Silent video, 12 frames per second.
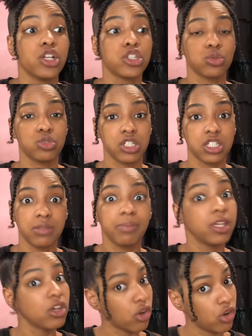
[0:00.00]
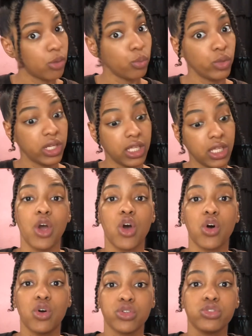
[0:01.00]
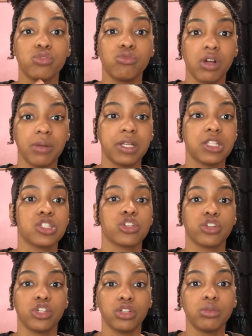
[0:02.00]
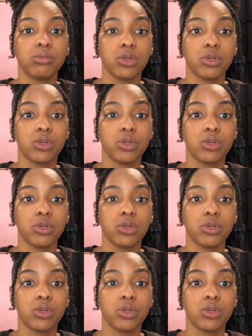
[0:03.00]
So just be calm with it. Also rub in circular